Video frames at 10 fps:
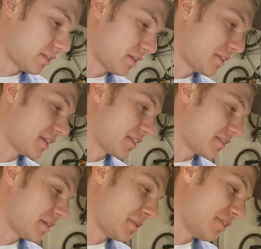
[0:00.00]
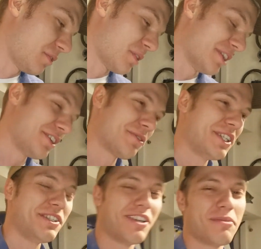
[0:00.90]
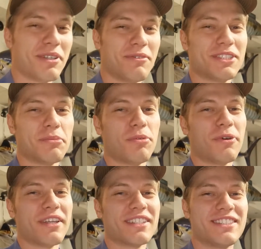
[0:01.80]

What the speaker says: Nothing. I mean, if you want, you could redo it, but what's the point?